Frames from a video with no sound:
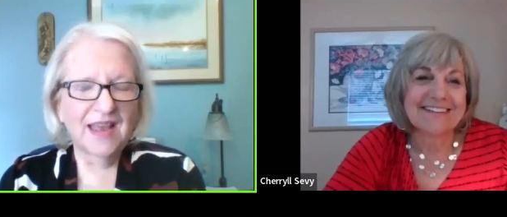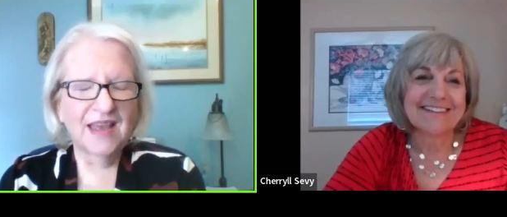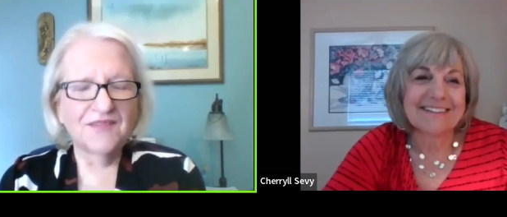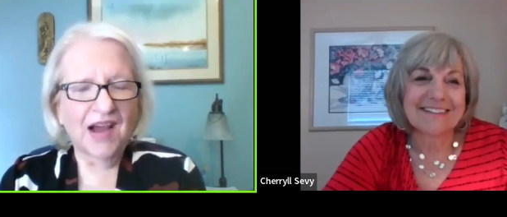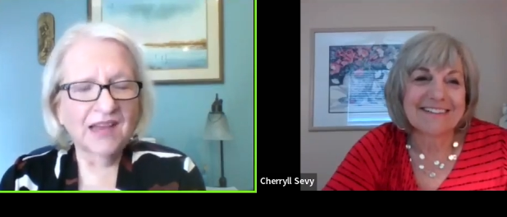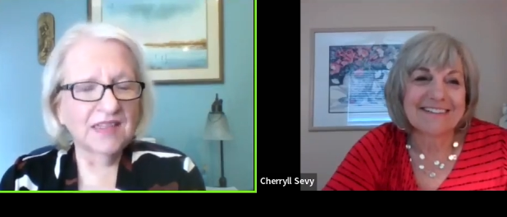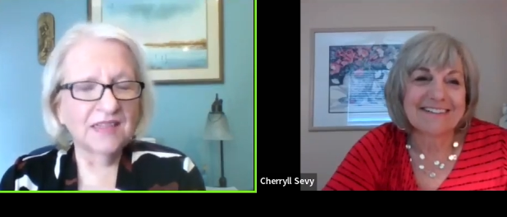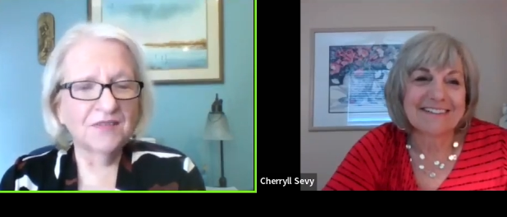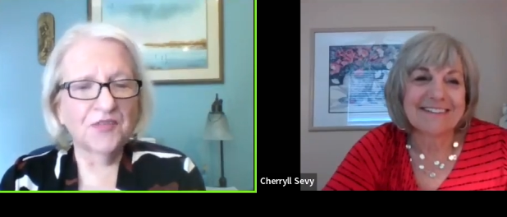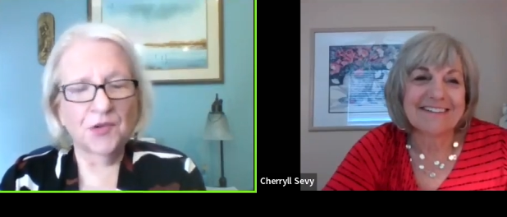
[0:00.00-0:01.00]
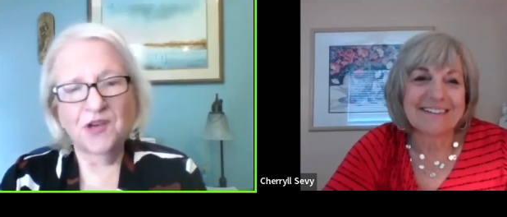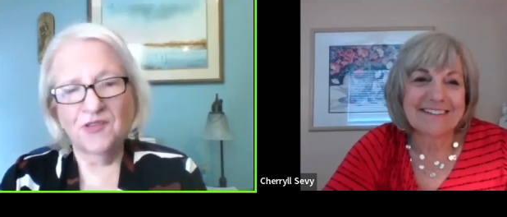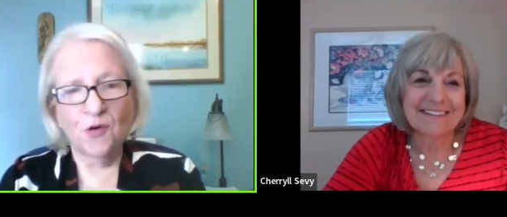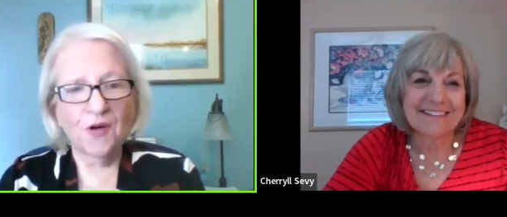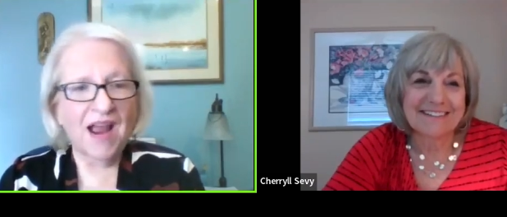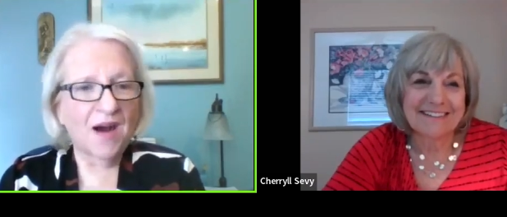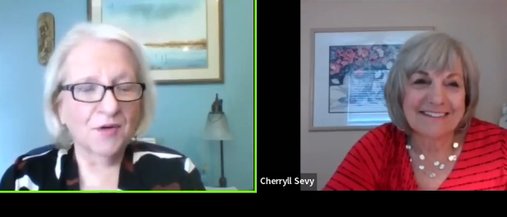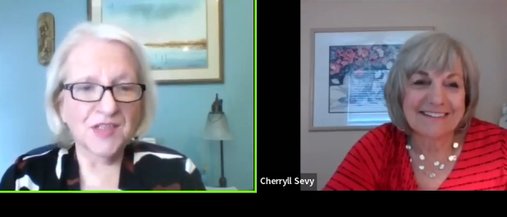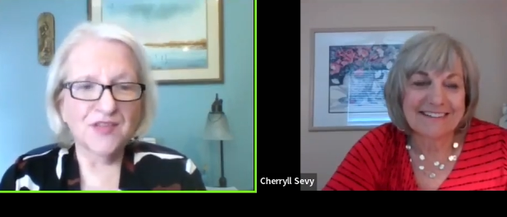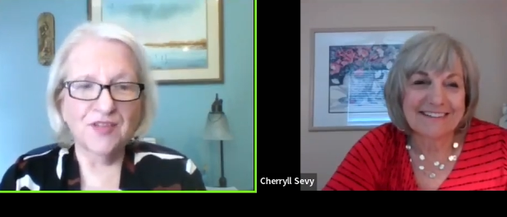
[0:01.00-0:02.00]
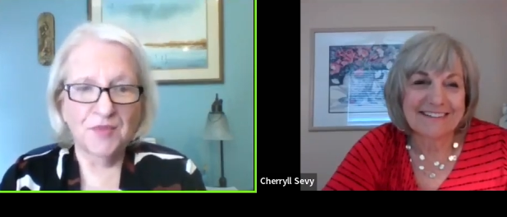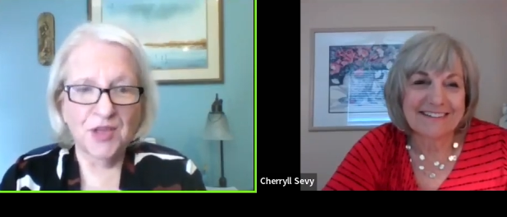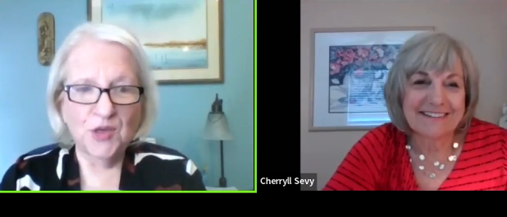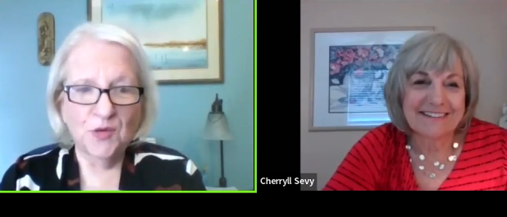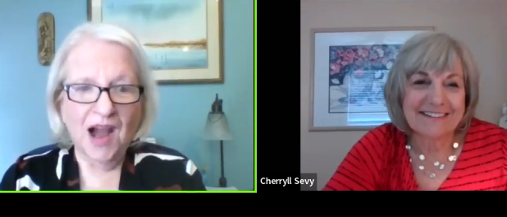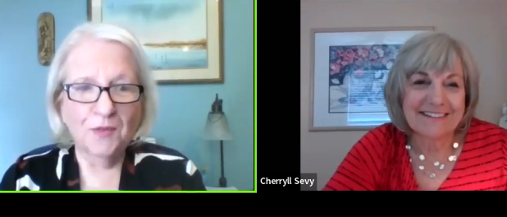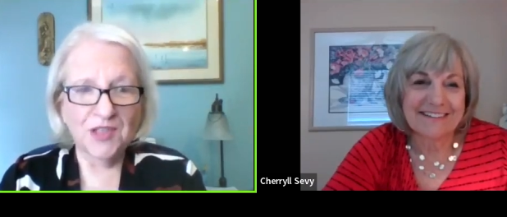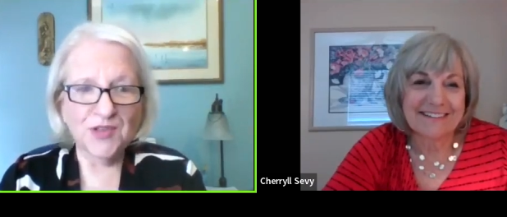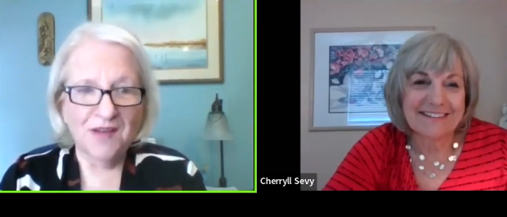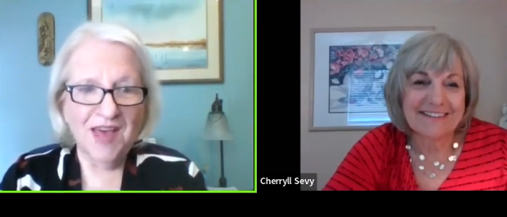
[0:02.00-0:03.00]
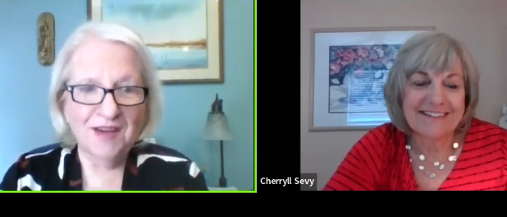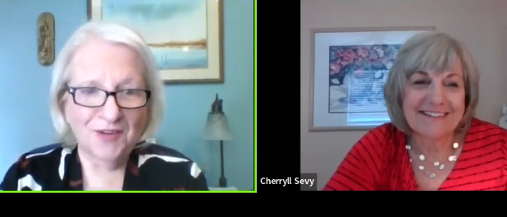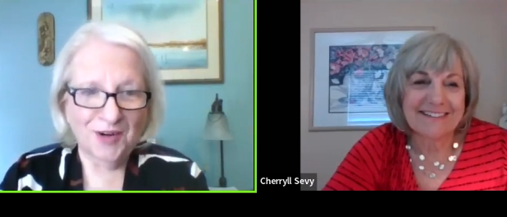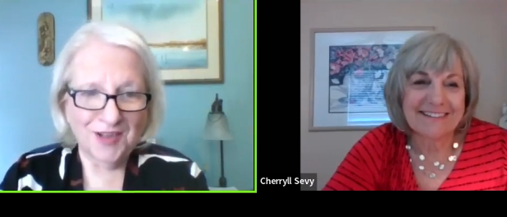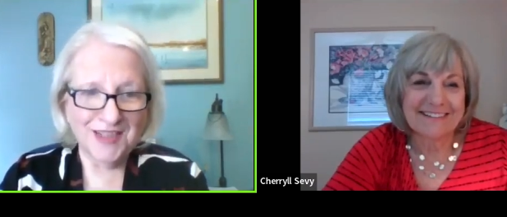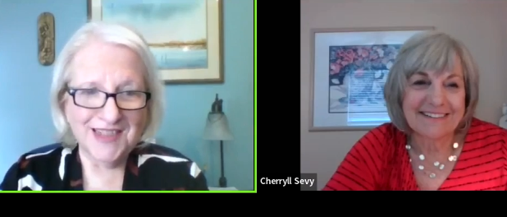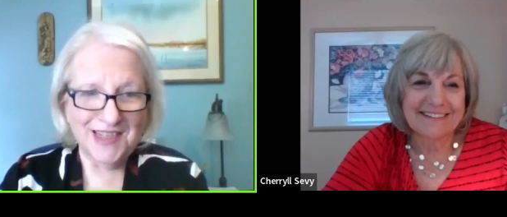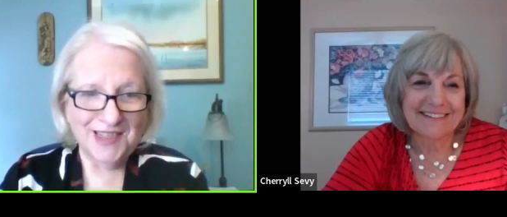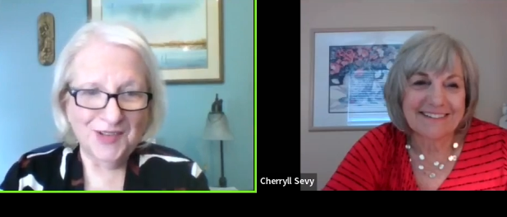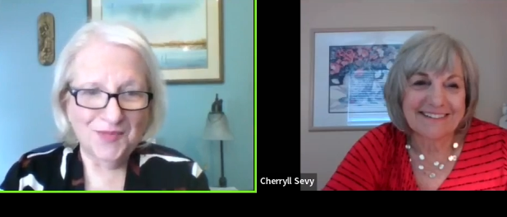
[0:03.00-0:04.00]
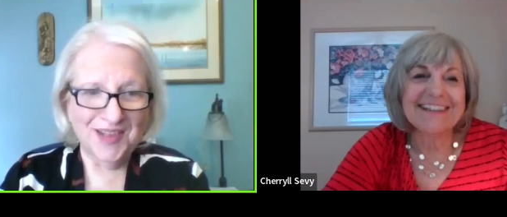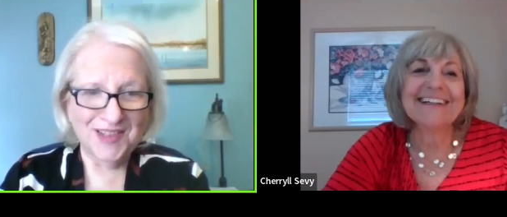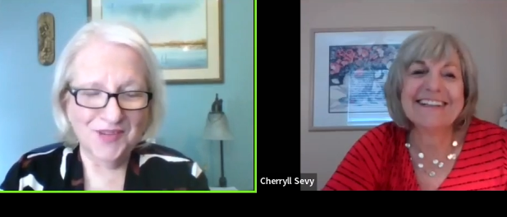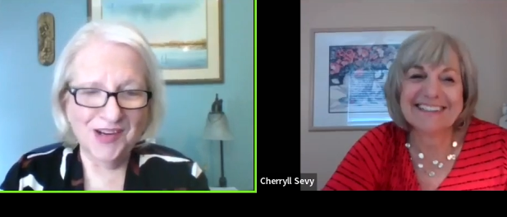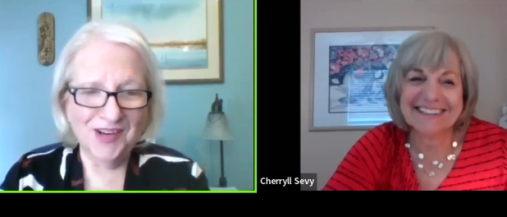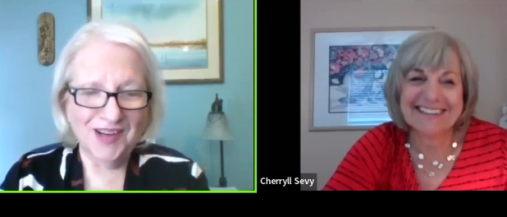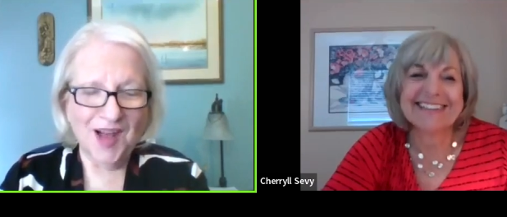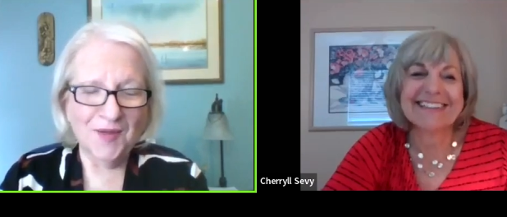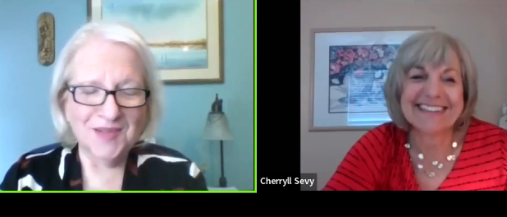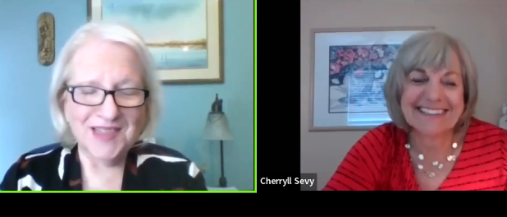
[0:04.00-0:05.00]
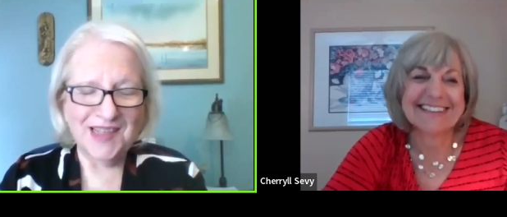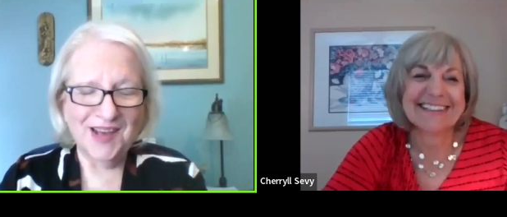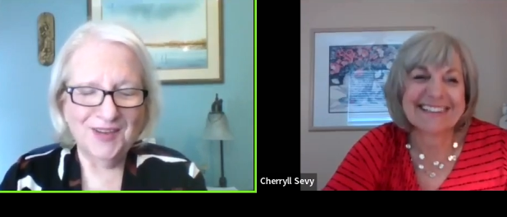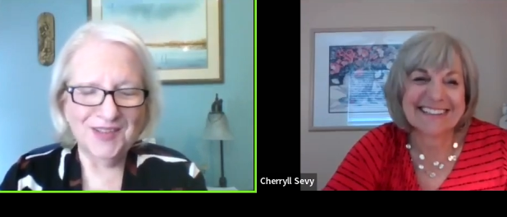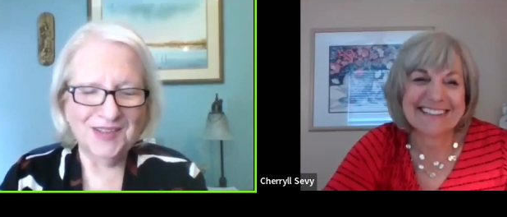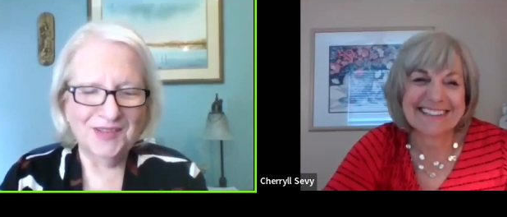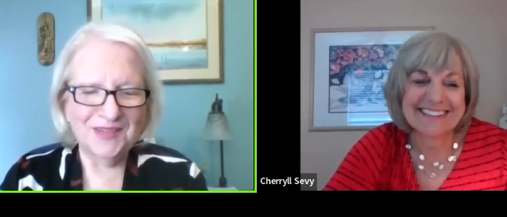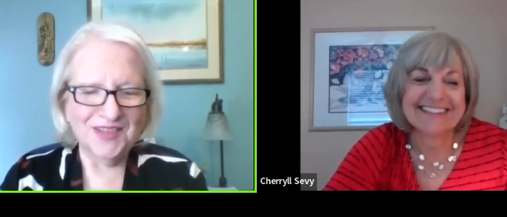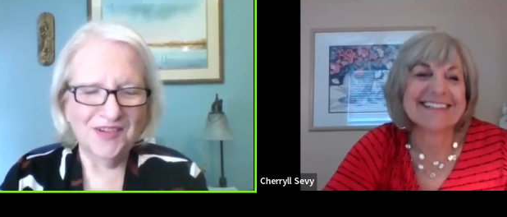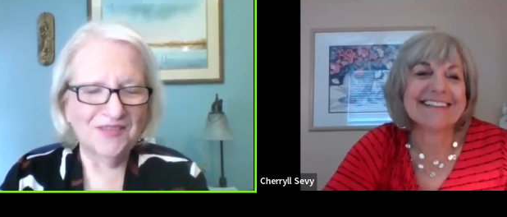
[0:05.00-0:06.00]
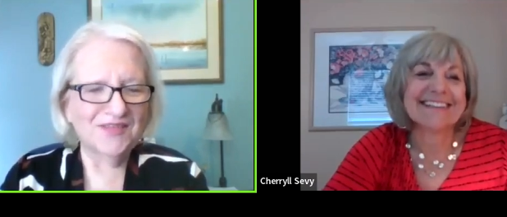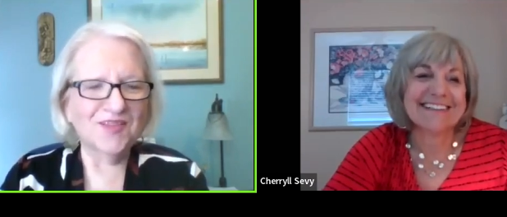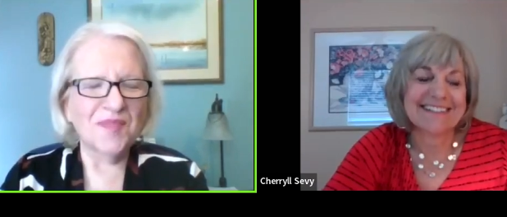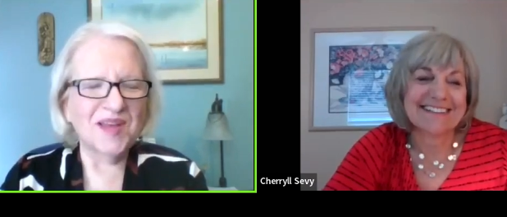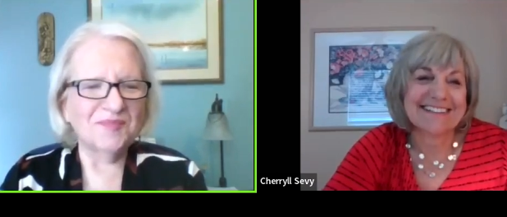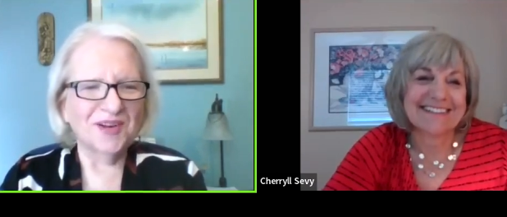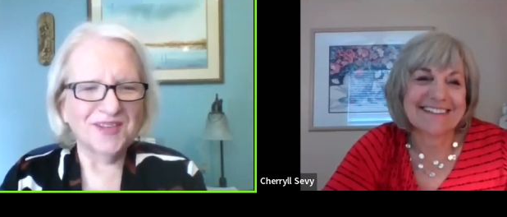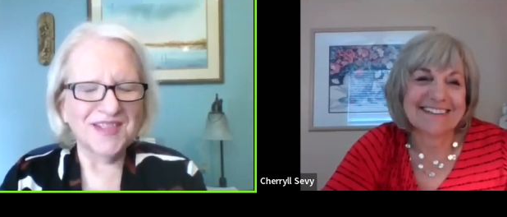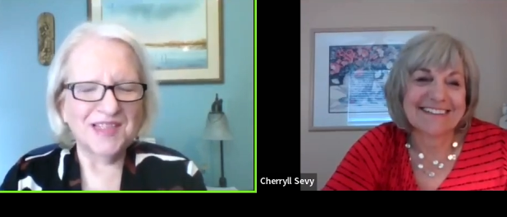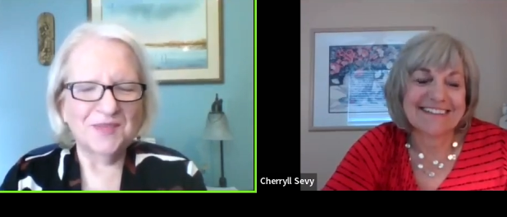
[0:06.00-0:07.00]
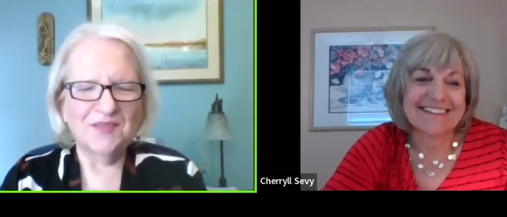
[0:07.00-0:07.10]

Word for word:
Speaker 1: If I lived three or four hours from you, I would drive that far to see you because we're on opposite coasts and we've t- we've never met in person.